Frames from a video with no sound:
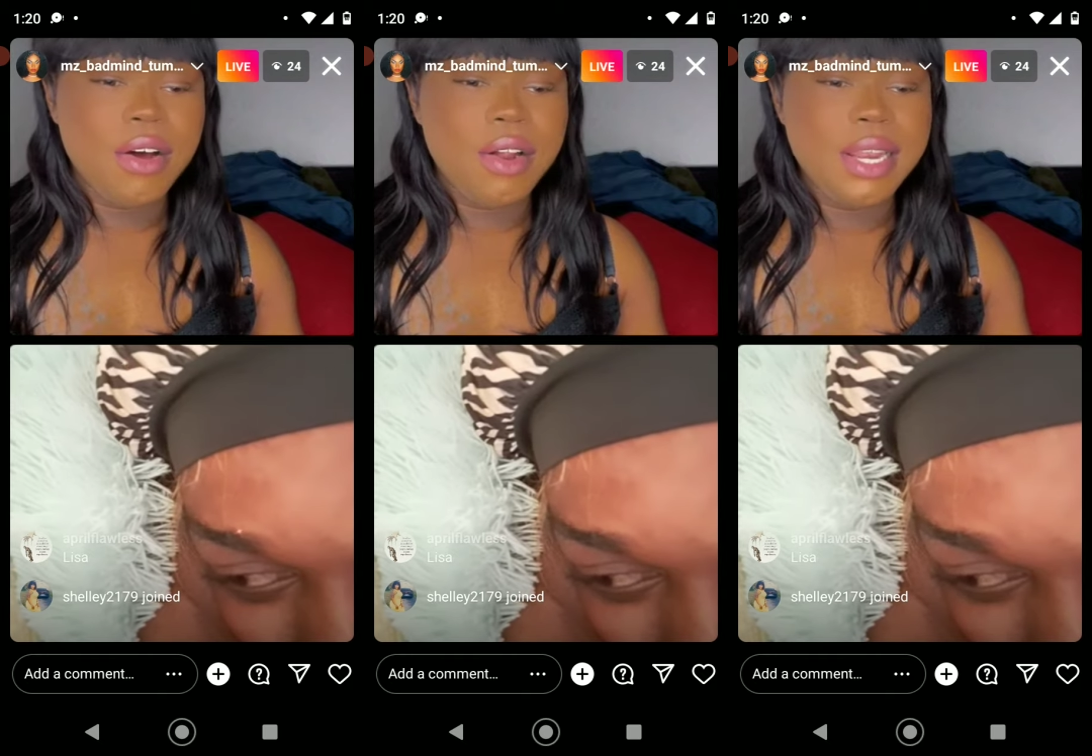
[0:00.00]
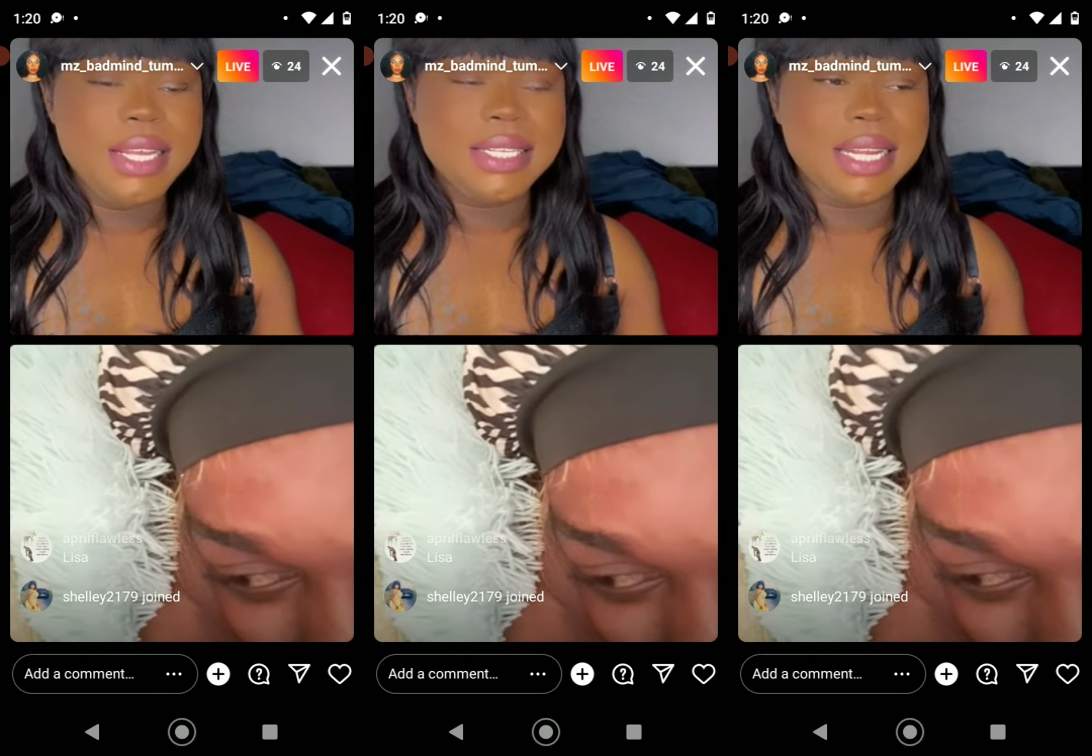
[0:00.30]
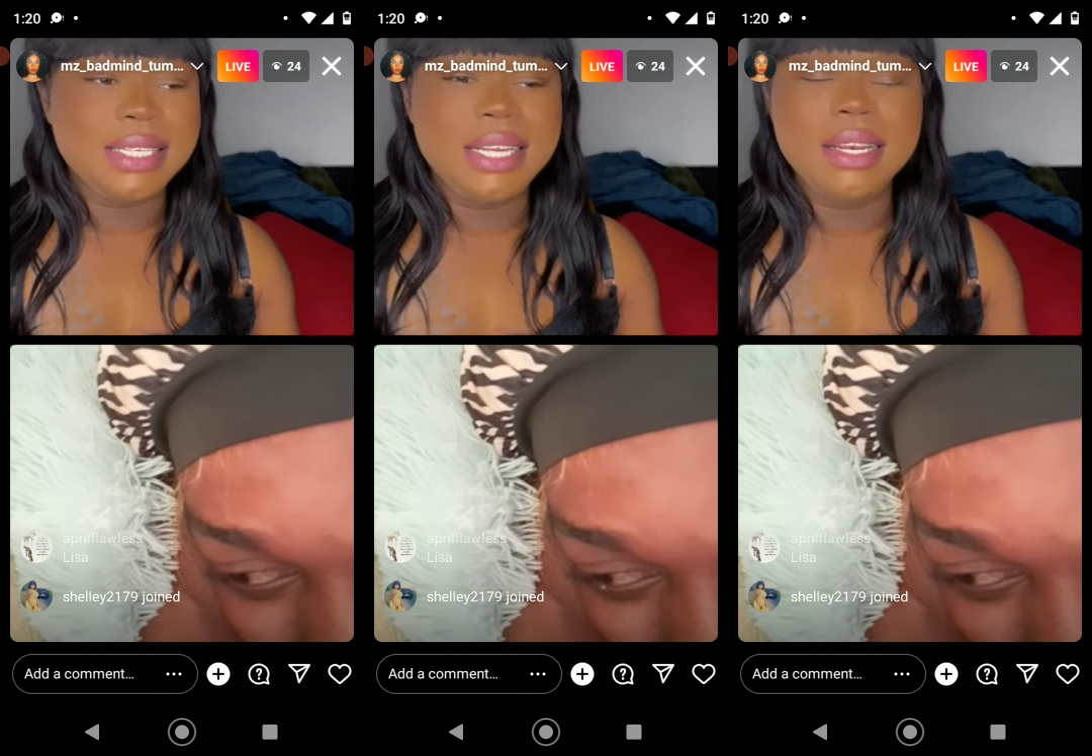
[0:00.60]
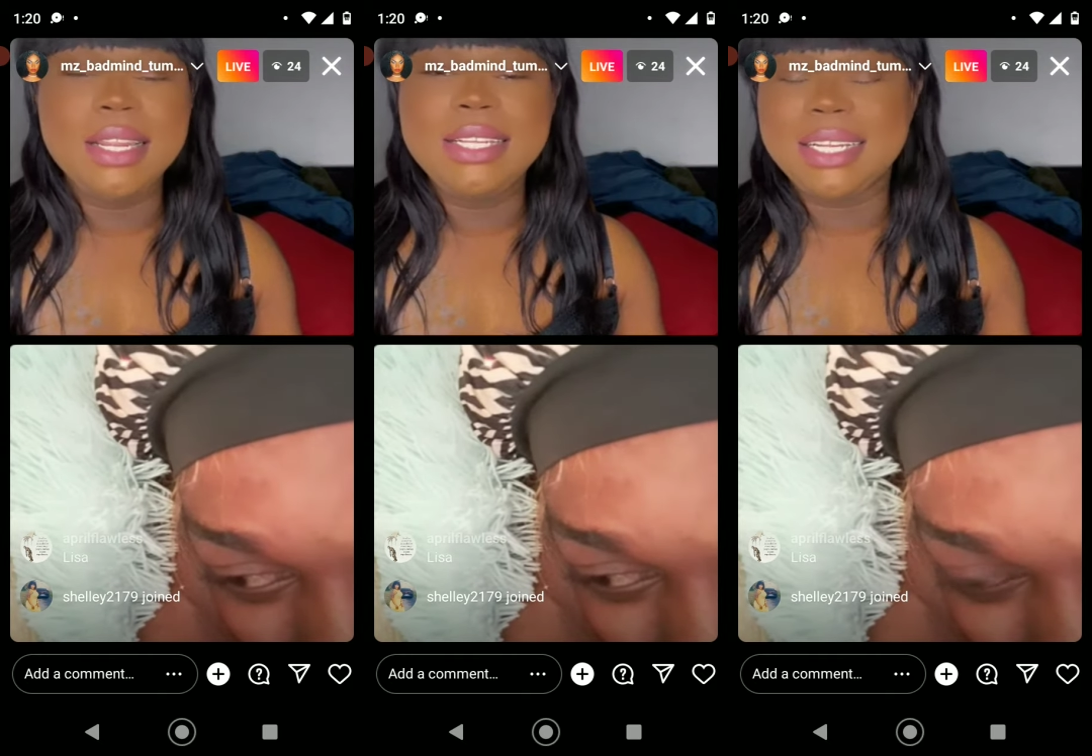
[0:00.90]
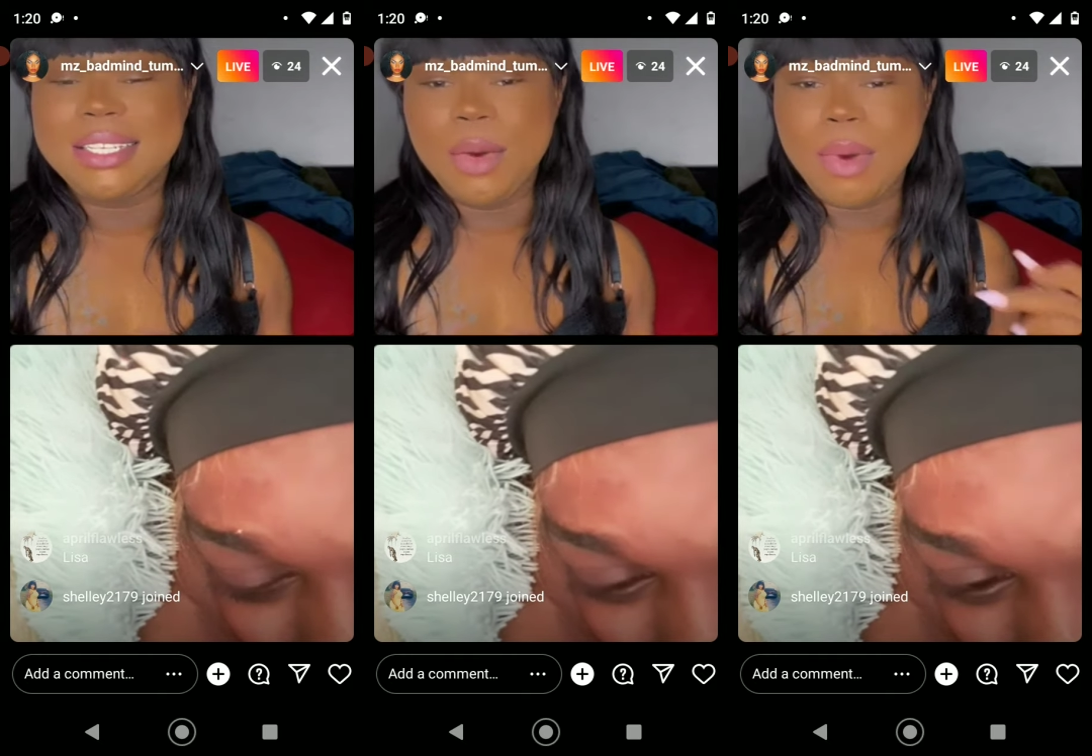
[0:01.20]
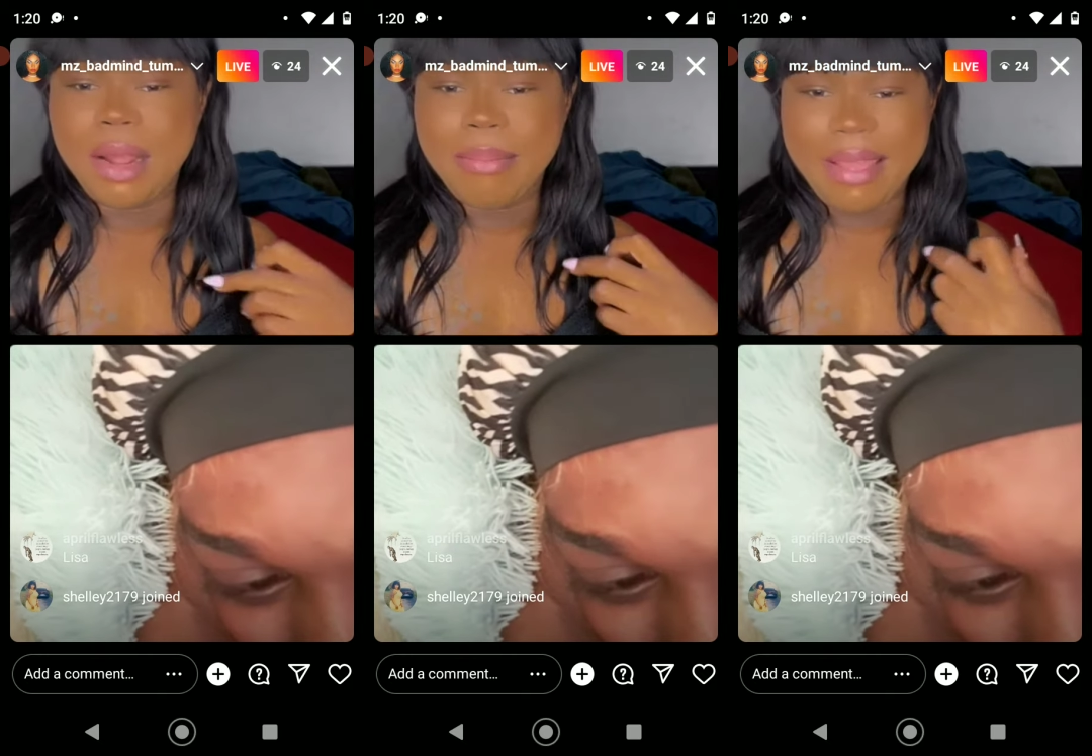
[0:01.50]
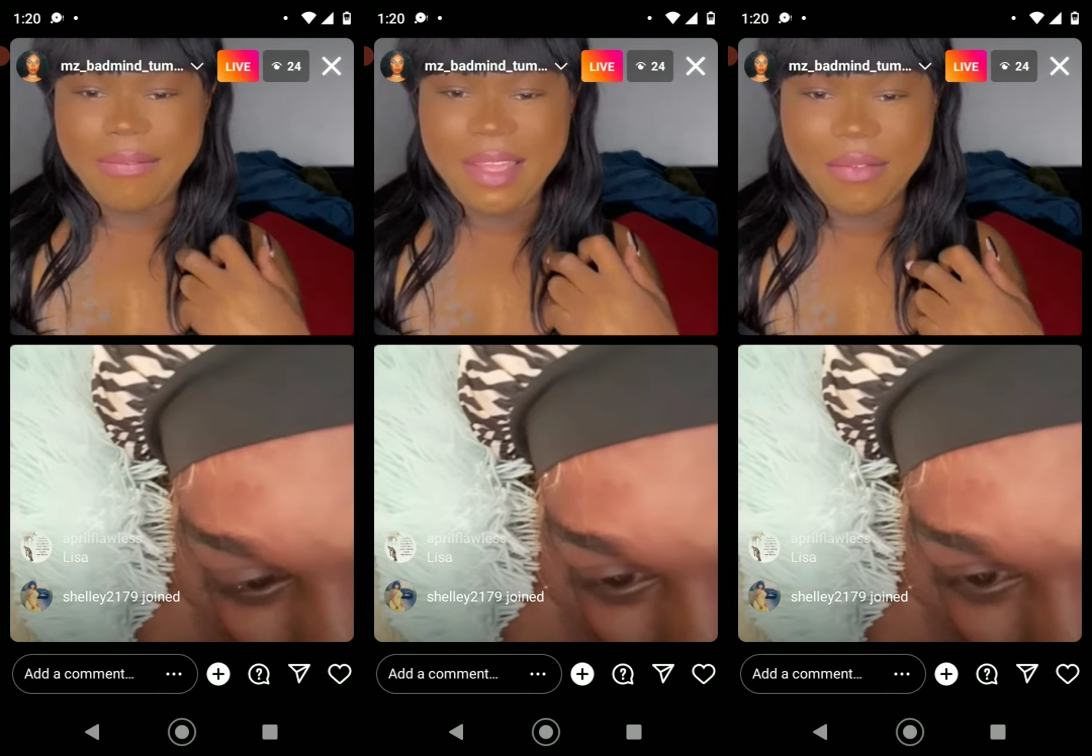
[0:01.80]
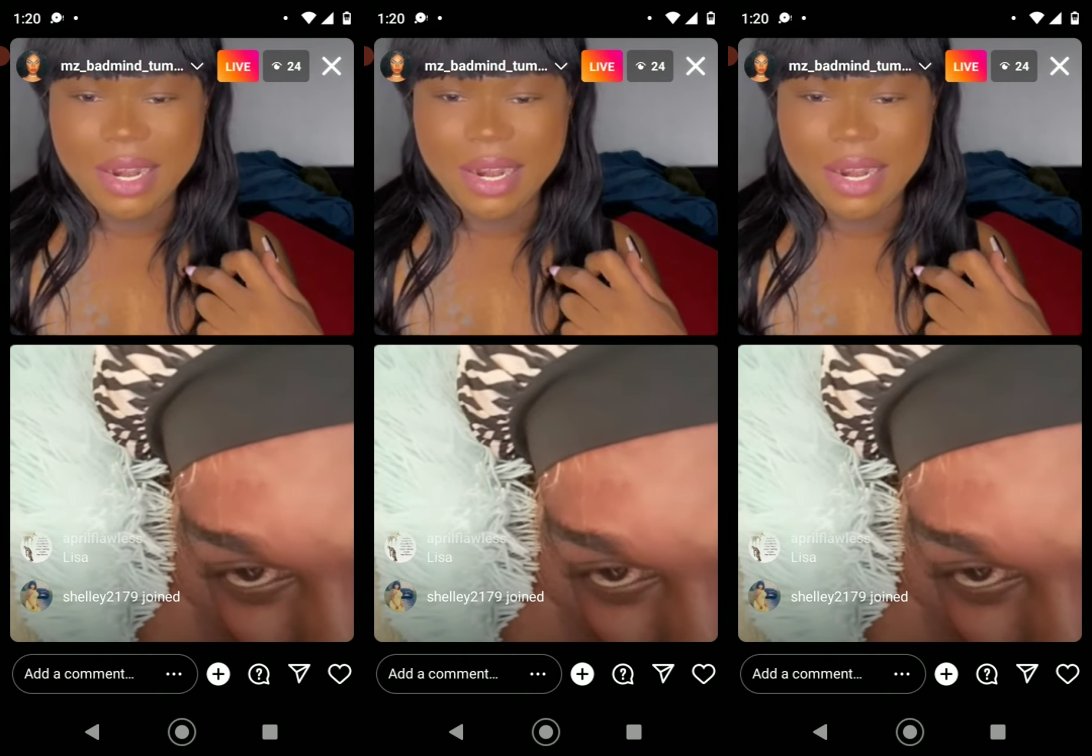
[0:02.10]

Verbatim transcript: Lisa sing Lisa sing one of my favorite